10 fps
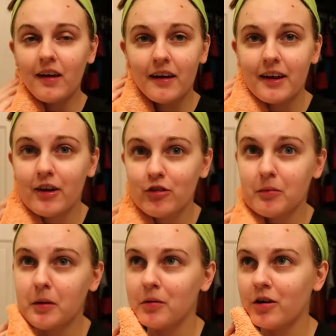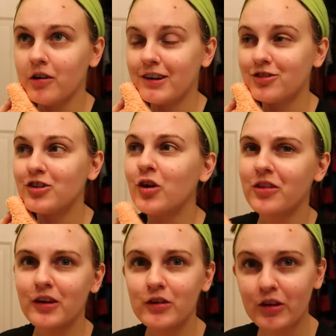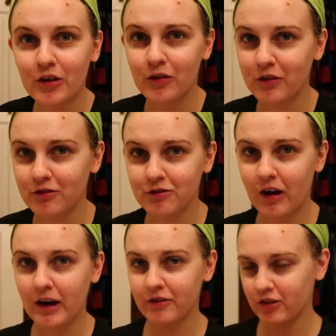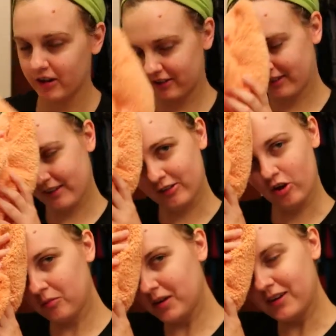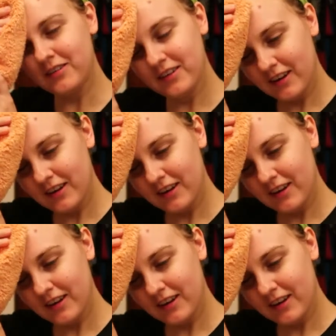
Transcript: I can't remember. Actually no, I think it was like around 5 you guys last saw me.